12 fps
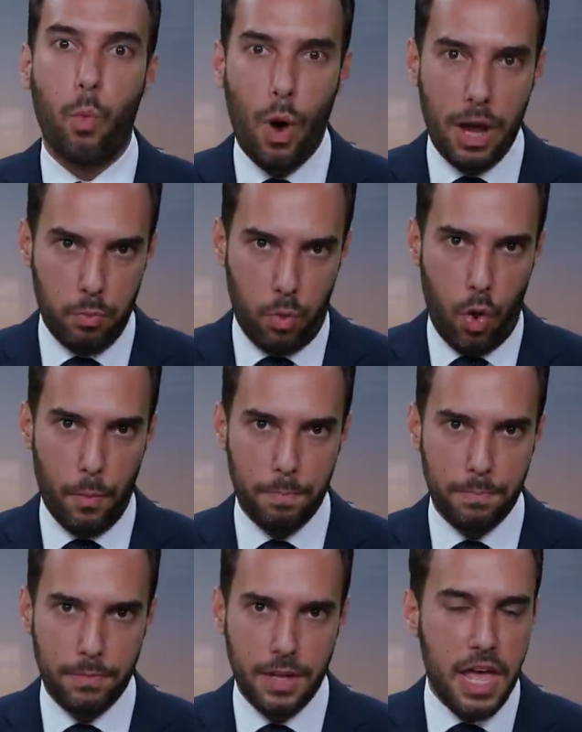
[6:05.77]
Weibo.
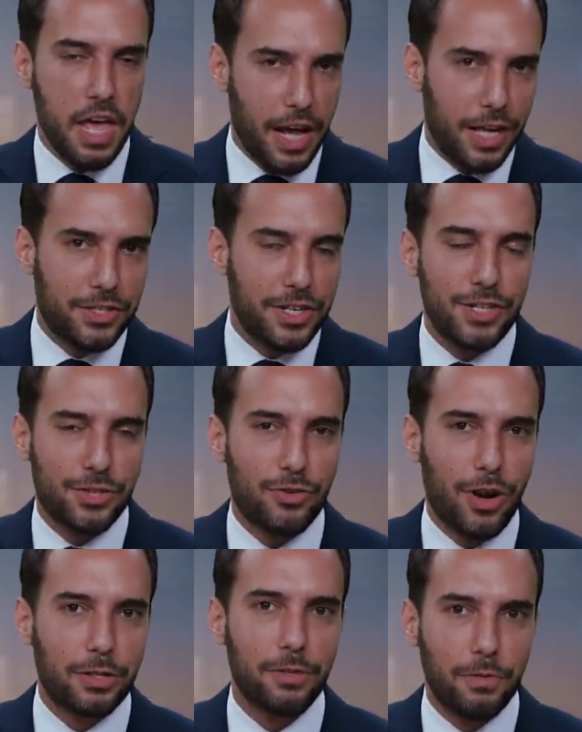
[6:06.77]
It's an
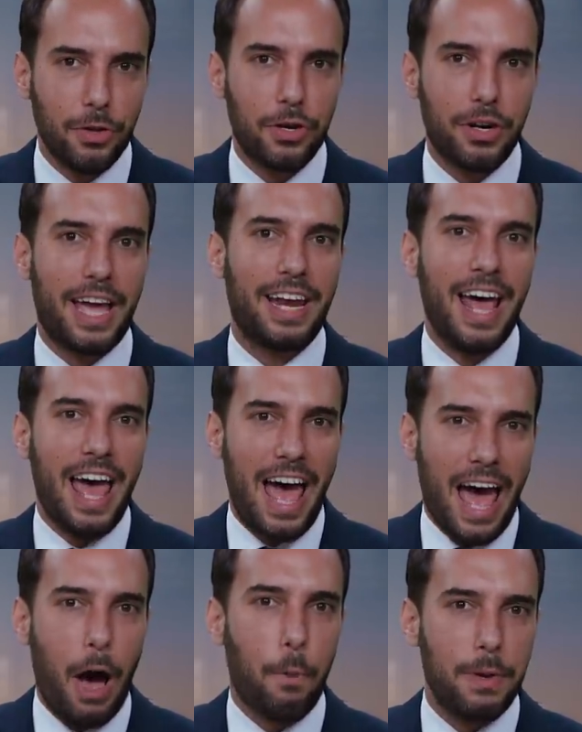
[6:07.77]
instructive look at
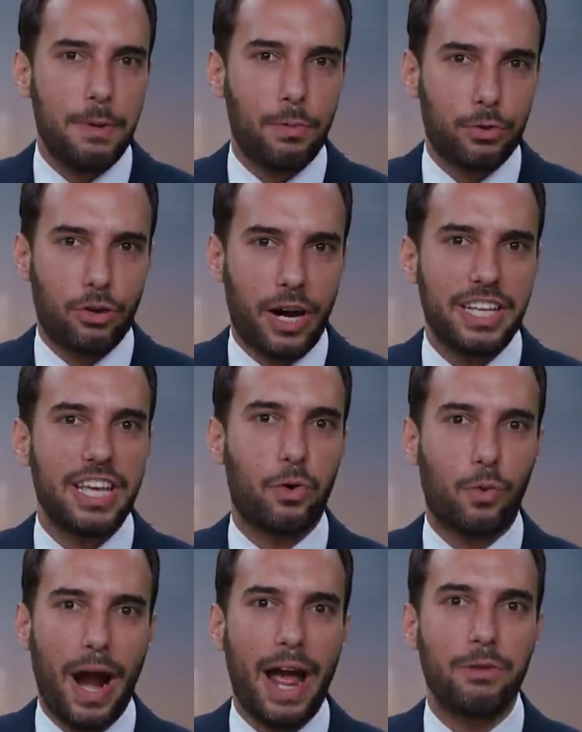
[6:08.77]
how people try to get
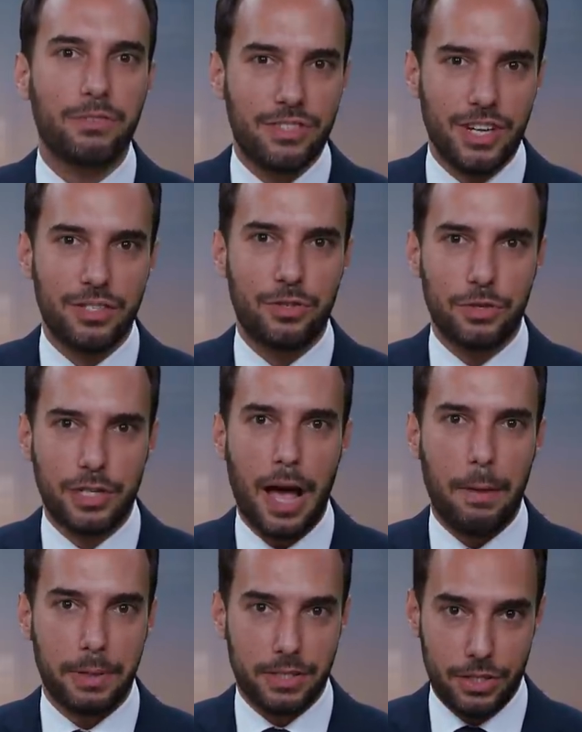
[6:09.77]
around censored
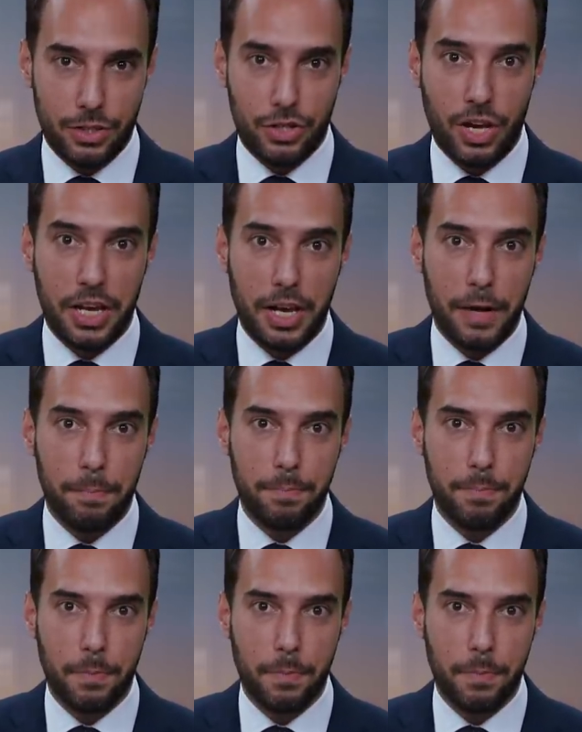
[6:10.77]
topics in China.